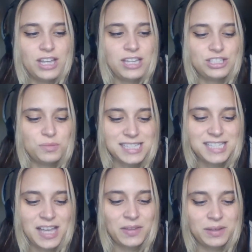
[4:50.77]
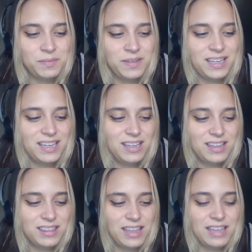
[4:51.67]
And she was telling me
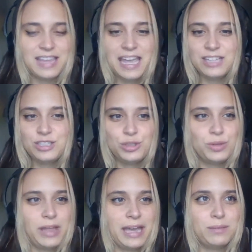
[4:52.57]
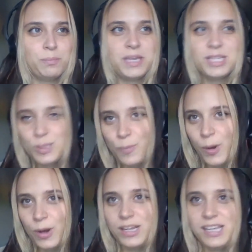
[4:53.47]
that they do like pizza
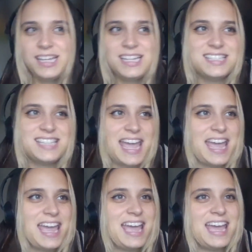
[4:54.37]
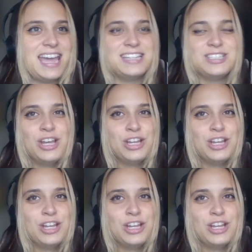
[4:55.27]
parties and